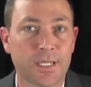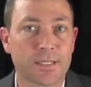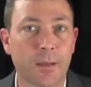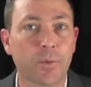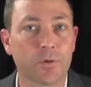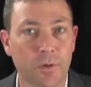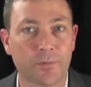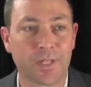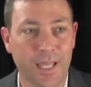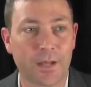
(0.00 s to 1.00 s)
take that burden
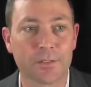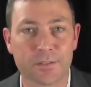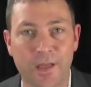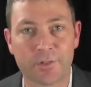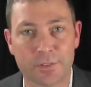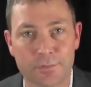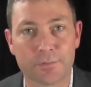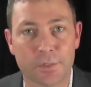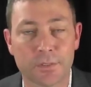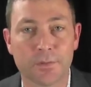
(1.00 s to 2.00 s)
off the counties of having
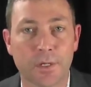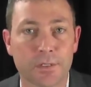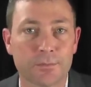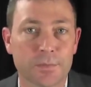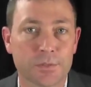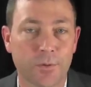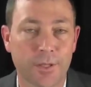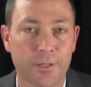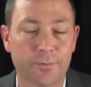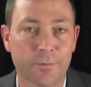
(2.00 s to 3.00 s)
to
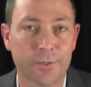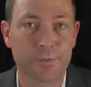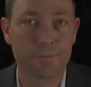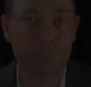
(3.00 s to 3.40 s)
supply that information.